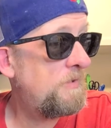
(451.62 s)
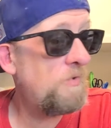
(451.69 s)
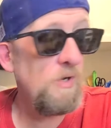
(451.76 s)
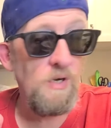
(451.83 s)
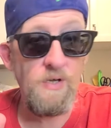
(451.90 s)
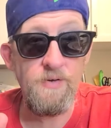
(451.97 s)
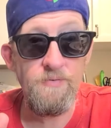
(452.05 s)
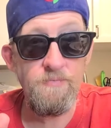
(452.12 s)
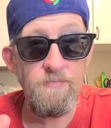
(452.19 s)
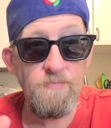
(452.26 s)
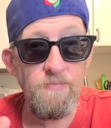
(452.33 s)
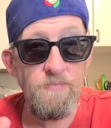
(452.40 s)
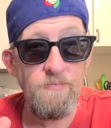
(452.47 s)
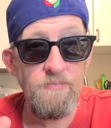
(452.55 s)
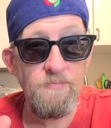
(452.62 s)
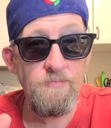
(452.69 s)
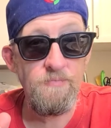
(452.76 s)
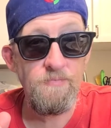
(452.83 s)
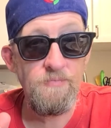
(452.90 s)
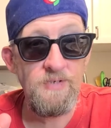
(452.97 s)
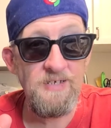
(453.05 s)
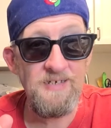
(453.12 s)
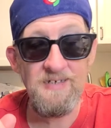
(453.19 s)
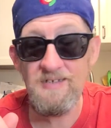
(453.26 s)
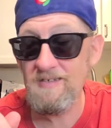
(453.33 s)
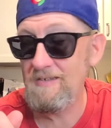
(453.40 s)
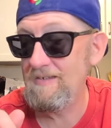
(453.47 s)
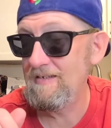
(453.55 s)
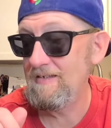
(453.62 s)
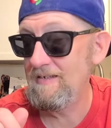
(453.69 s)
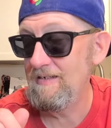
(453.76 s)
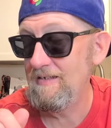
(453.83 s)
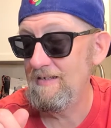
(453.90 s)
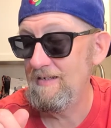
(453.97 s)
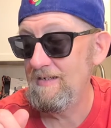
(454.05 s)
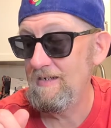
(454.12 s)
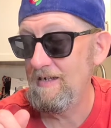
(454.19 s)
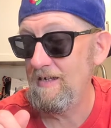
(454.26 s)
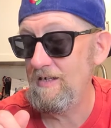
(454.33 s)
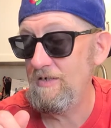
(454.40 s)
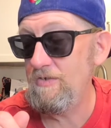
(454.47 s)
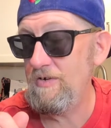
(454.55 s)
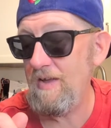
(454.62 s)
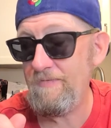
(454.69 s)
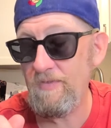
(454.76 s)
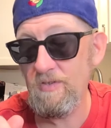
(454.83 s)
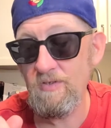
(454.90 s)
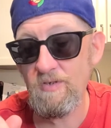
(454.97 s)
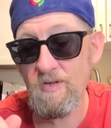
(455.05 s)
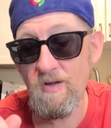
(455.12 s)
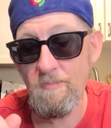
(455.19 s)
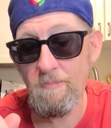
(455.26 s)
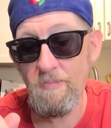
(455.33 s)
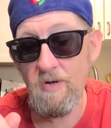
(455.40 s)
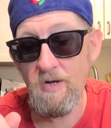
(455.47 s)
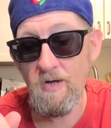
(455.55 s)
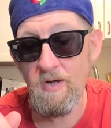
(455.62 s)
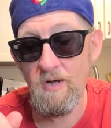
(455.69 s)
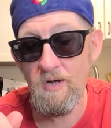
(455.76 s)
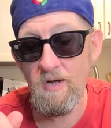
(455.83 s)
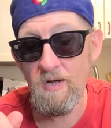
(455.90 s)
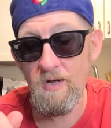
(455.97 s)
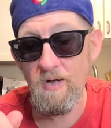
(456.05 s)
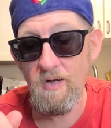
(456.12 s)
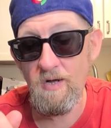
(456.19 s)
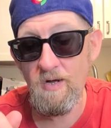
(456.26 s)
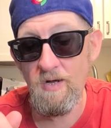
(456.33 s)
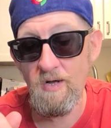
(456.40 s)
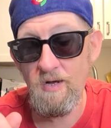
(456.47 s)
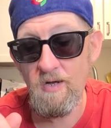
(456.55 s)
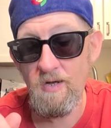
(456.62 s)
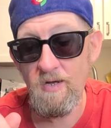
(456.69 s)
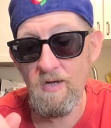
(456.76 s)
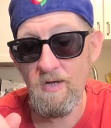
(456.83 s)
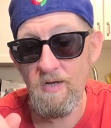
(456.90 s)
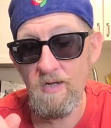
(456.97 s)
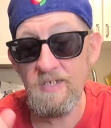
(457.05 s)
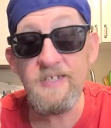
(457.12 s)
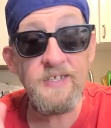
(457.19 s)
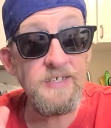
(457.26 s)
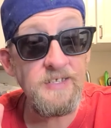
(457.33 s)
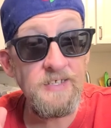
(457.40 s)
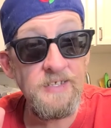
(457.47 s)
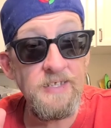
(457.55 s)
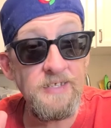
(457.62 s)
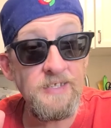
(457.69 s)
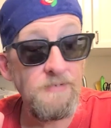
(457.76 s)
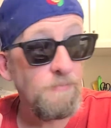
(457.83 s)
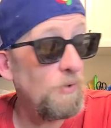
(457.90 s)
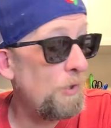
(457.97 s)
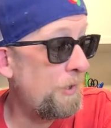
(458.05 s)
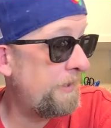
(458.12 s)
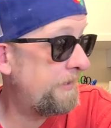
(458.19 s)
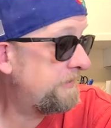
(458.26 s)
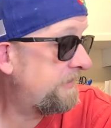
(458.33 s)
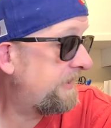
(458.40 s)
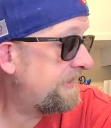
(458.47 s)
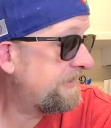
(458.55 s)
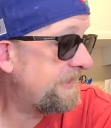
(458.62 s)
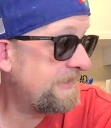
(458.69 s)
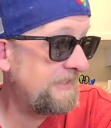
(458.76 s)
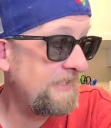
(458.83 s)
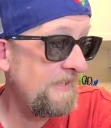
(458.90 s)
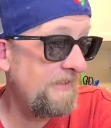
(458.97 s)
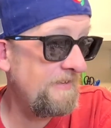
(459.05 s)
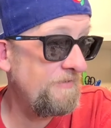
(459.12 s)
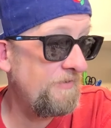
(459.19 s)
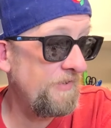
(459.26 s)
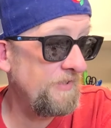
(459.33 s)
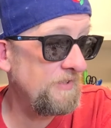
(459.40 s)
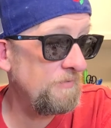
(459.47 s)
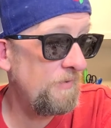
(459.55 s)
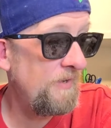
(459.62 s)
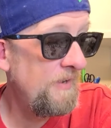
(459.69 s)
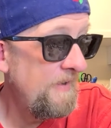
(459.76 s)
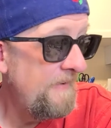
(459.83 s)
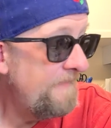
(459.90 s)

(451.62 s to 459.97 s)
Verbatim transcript: Crud. Yeah. You'd have to look up, uh, it is a Nissin product, so I guess I can say that during this one.